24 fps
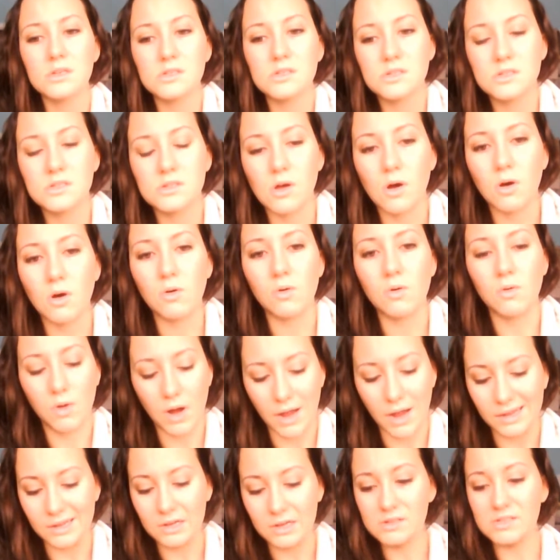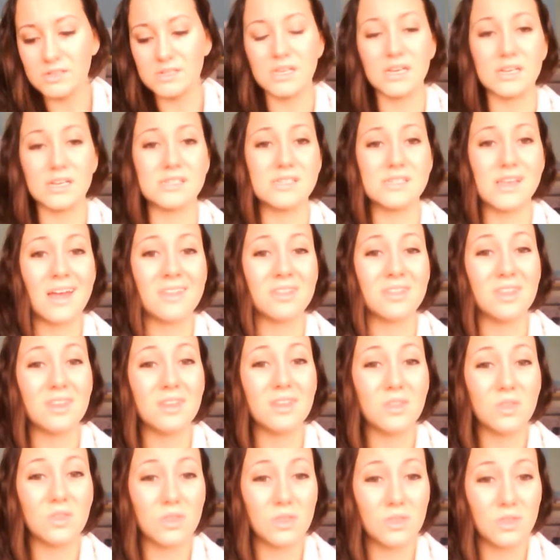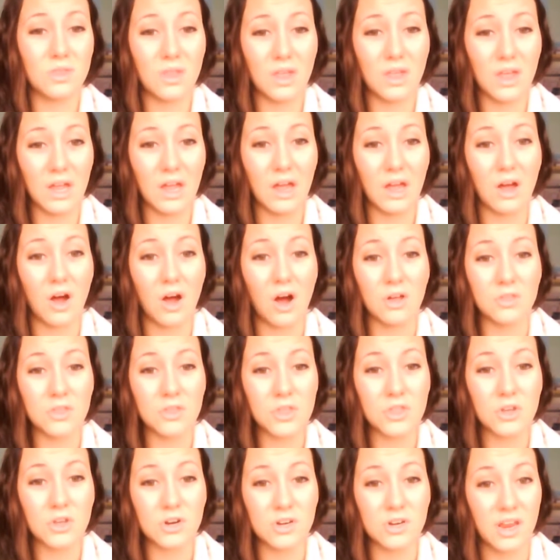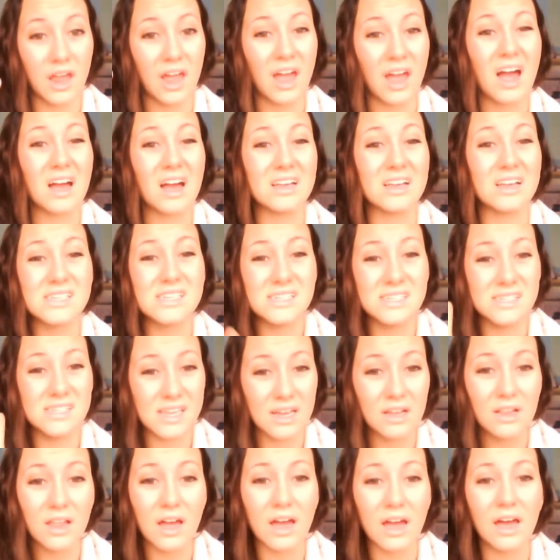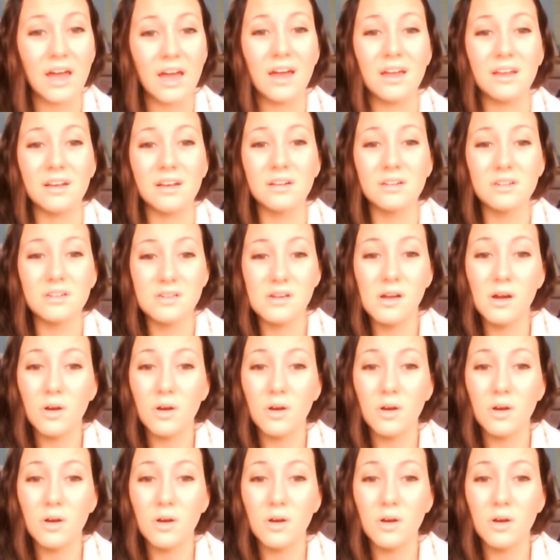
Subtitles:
So I used this, and on the 3rd day, I still had